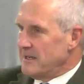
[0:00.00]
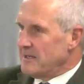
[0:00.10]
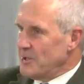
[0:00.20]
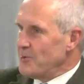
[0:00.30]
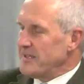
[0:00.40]

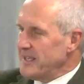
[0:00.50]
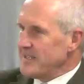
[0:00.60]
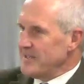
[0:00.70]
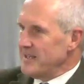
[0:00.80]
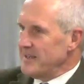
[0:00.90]
you would think
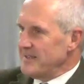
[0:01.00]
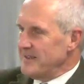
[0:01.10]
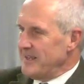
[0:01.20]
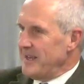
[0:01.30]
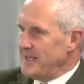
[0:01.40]

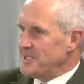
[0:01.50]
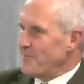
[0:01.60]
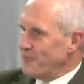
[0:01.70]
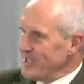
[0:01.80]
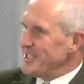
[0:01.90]
is a
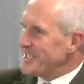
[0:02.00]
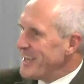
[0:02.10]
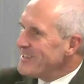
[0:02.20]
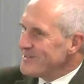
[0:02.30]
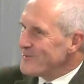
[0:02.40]
pretty standard